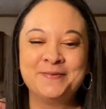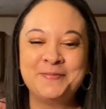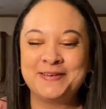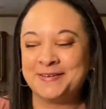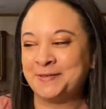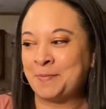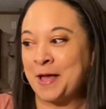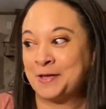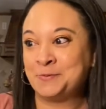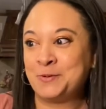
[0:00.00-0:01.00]
because
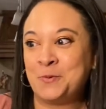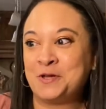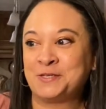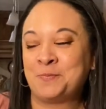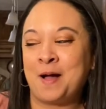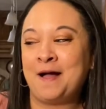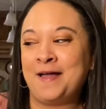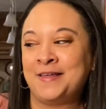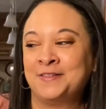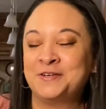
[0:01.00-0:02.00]
my husband walks
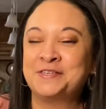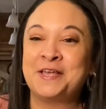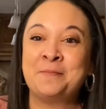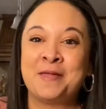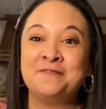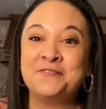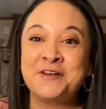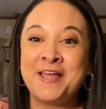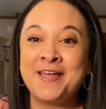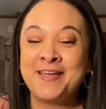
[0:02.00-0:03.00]
by and looks at them every
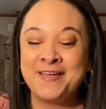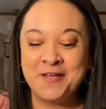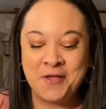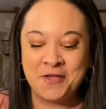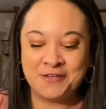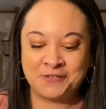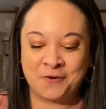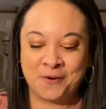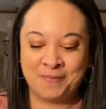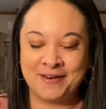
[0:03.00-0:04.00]
day.
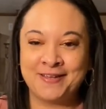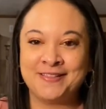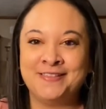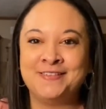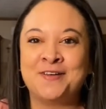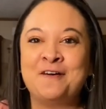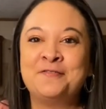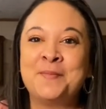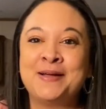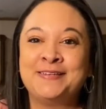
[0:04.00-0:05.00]
So I'm gonna get these
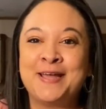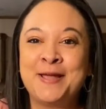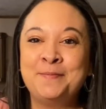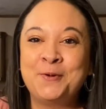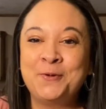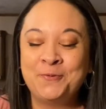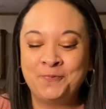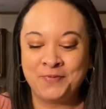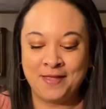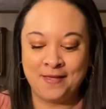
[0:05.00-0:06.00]
off my table,